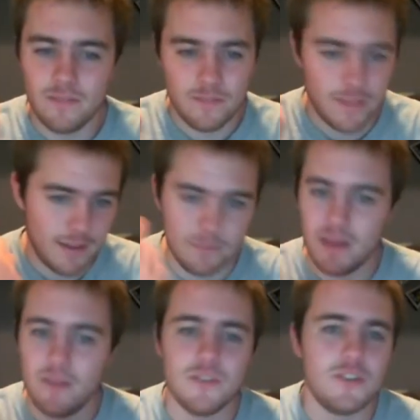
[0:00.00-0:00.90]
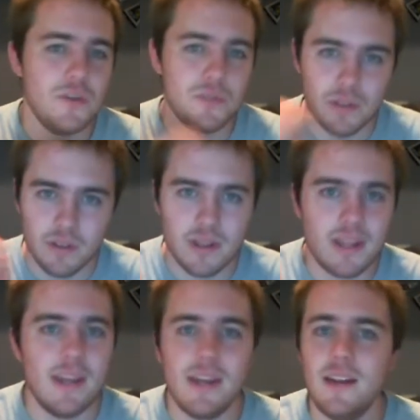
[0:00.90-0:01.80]
family when she was a little
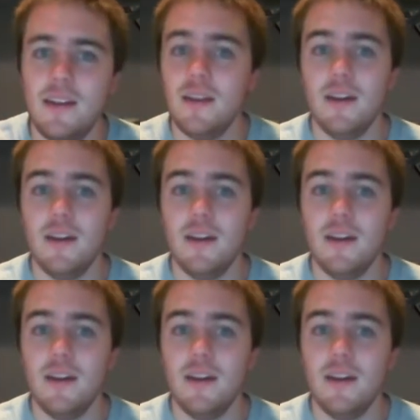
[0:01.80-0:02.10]
kid